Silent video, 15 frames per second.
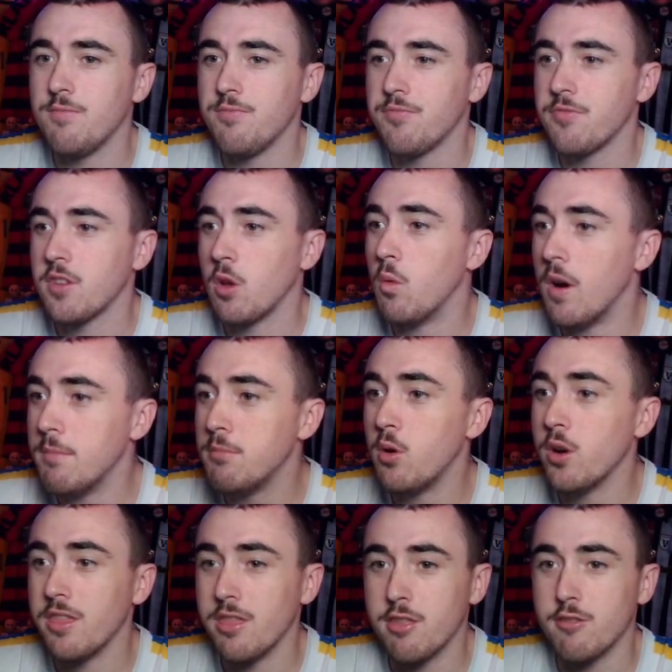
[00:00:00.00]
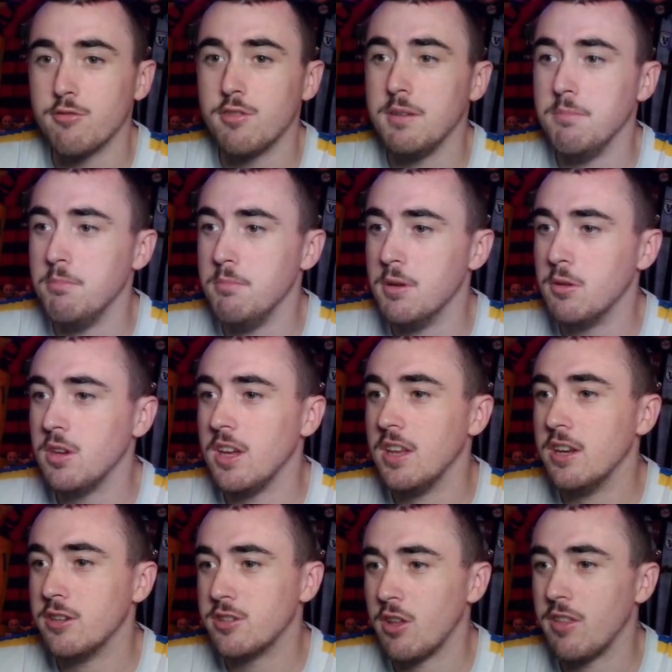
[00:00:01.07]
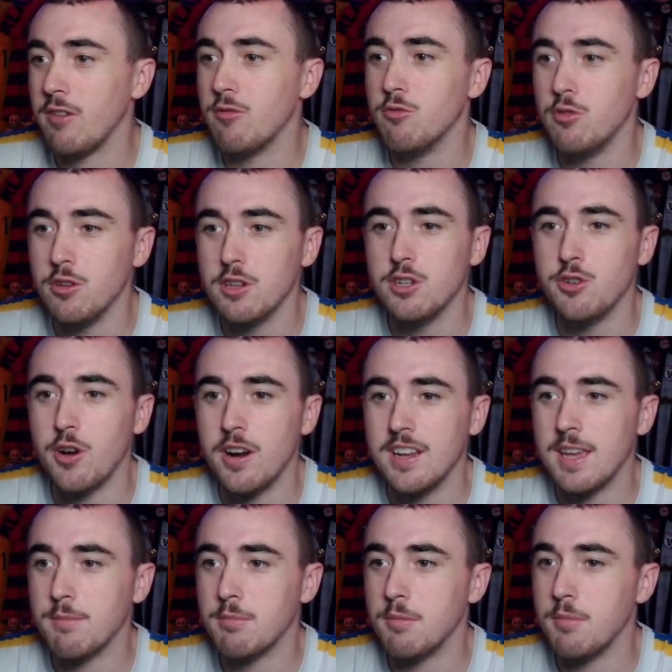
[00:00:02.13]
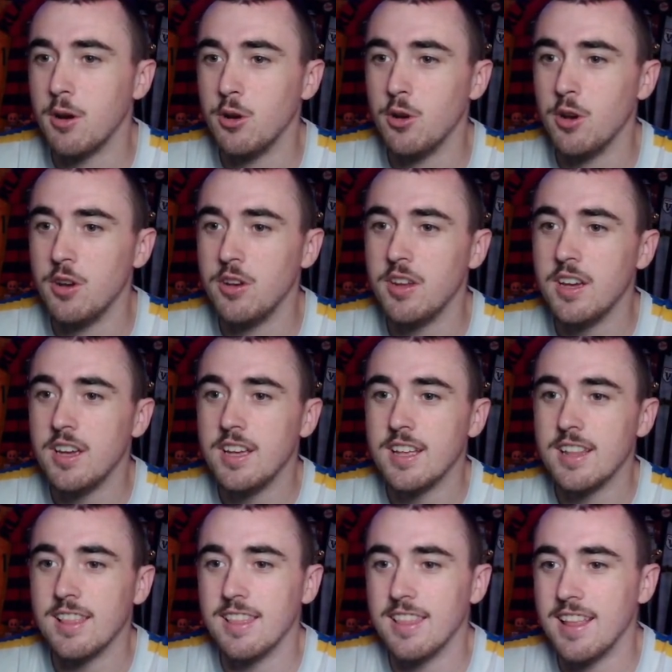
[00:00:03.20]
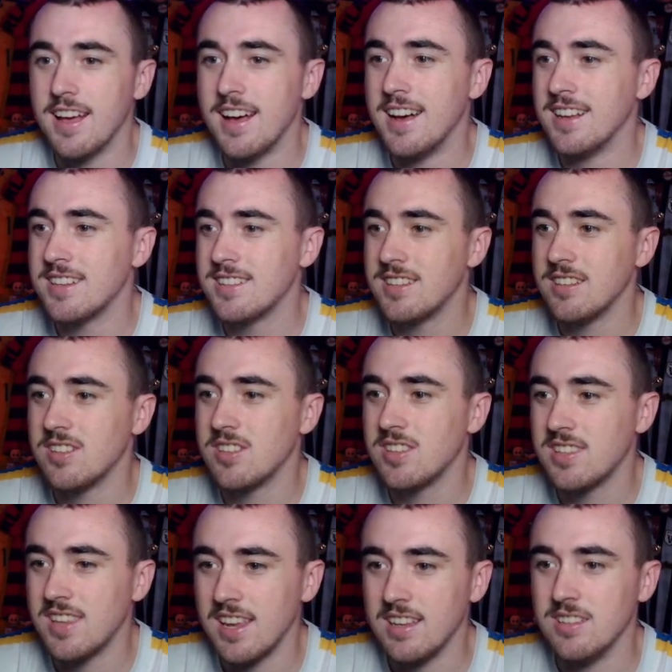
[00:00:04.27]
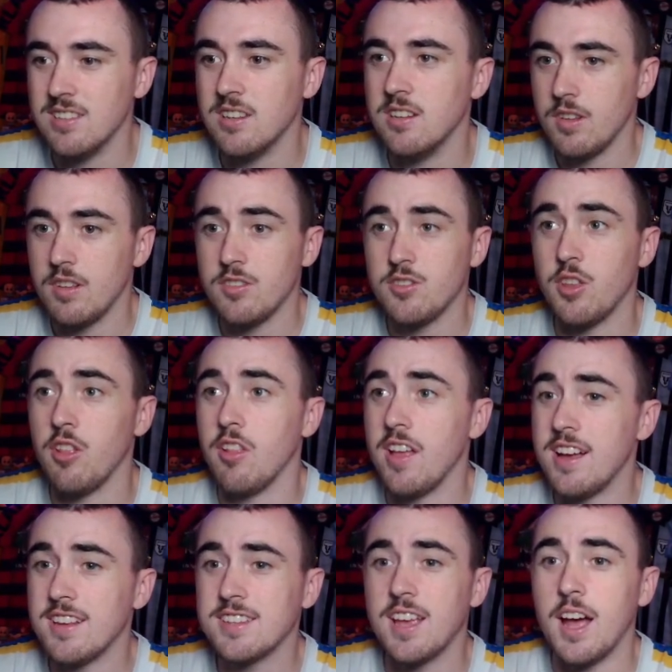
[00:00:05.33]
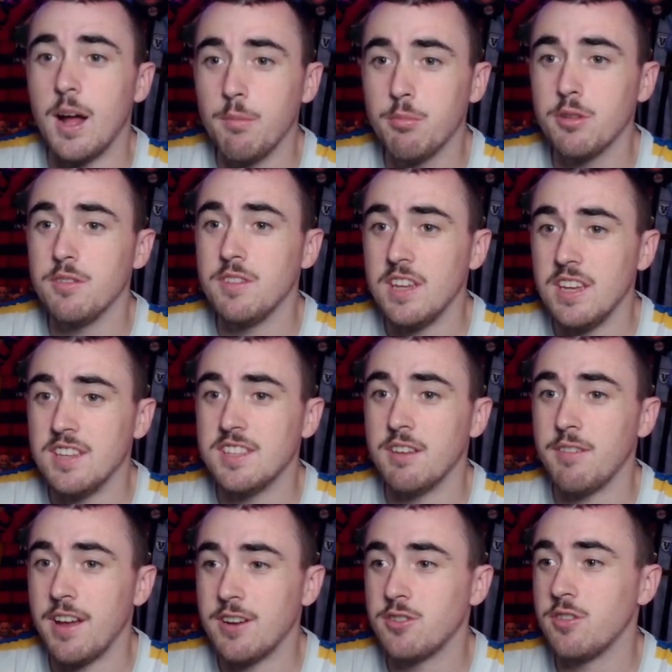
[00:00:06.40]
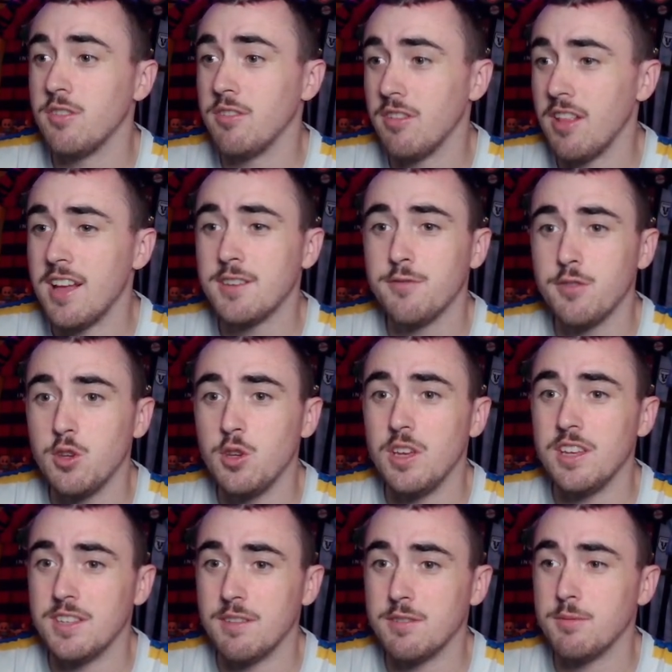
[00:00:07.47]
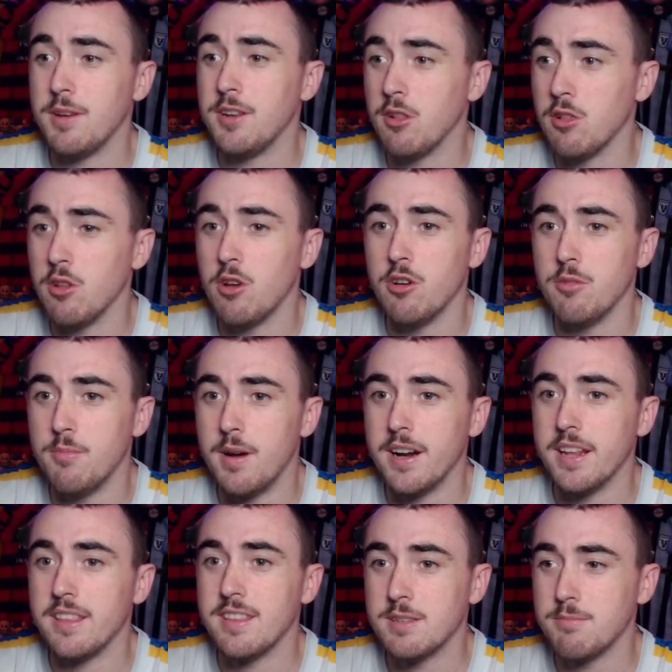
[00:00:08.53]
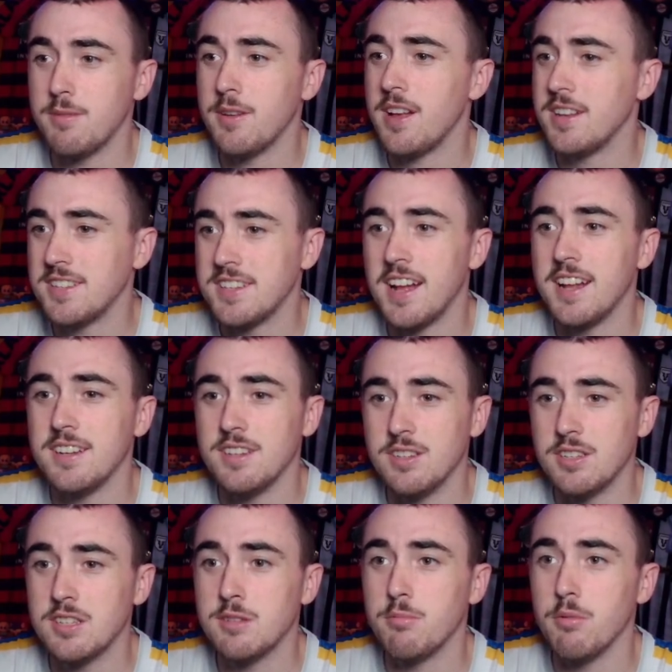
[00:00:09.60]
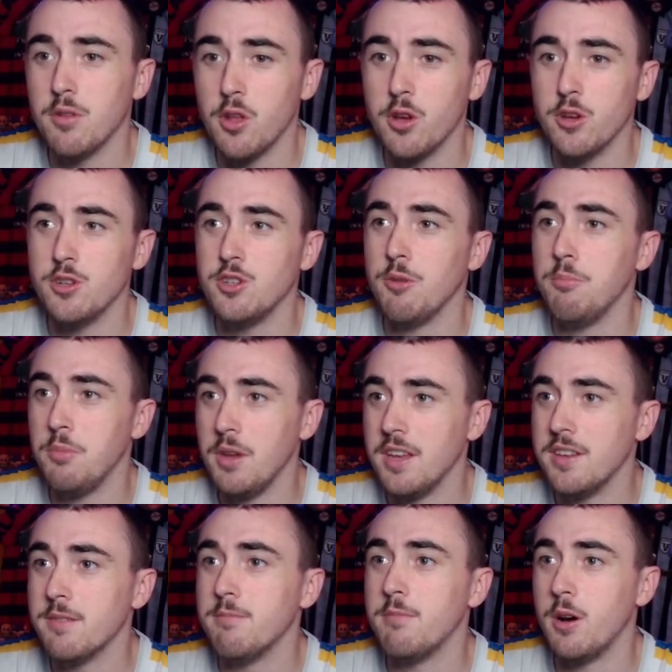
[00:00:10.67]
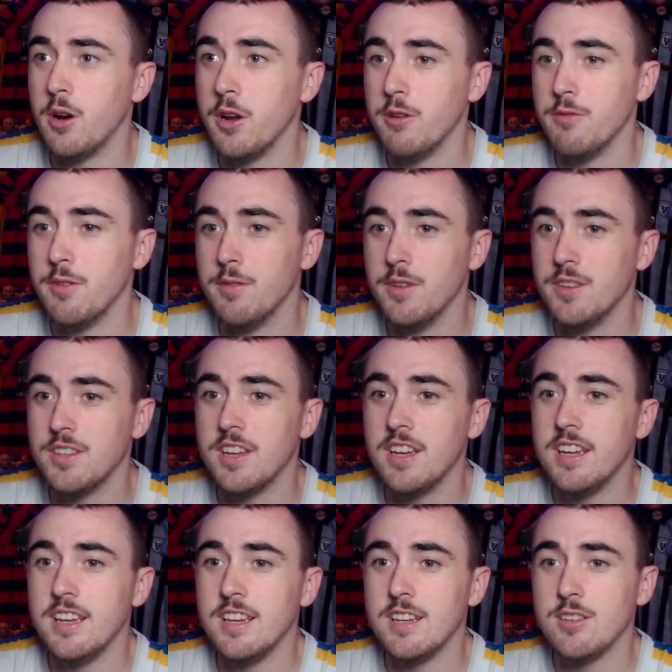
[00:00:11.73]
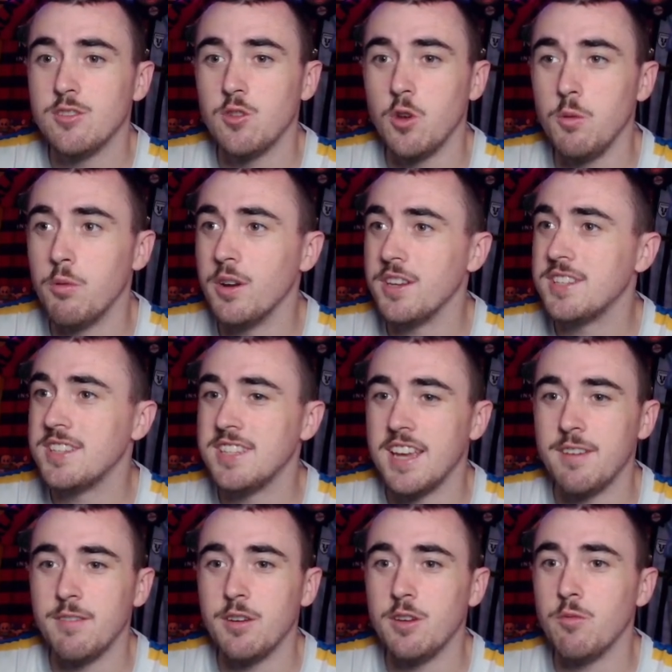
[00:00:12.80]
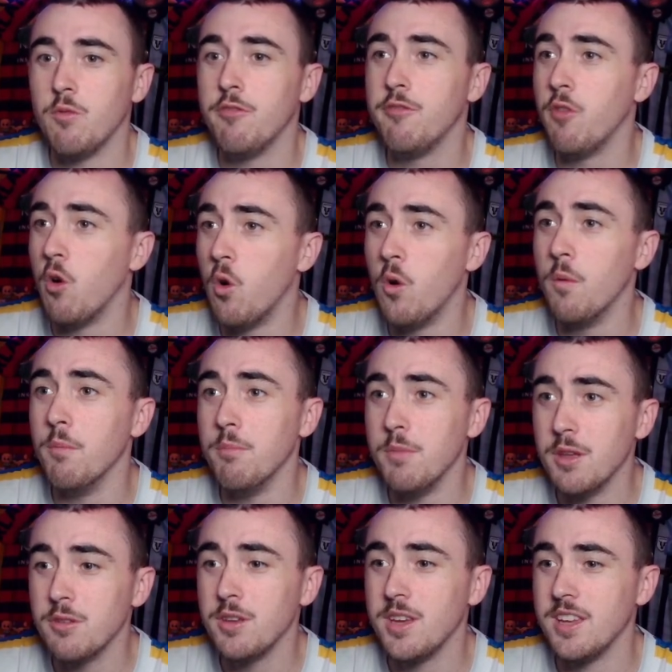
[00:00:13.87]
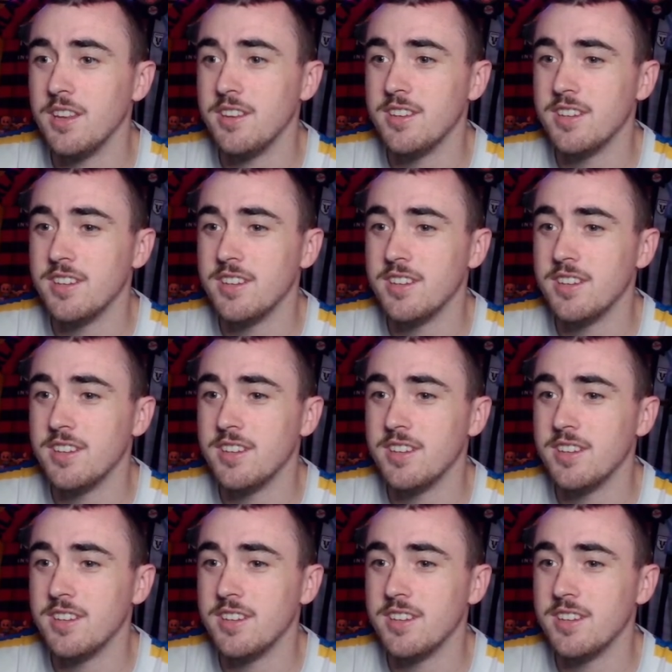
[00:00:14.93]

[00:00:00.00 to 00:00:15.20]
1.3 million, so they really tried to get promoted last season. So the last couple of years, last few years, they've spent a lot of money. They're starting to splurge a bit. Pine Rivers, 2.7, 4 million.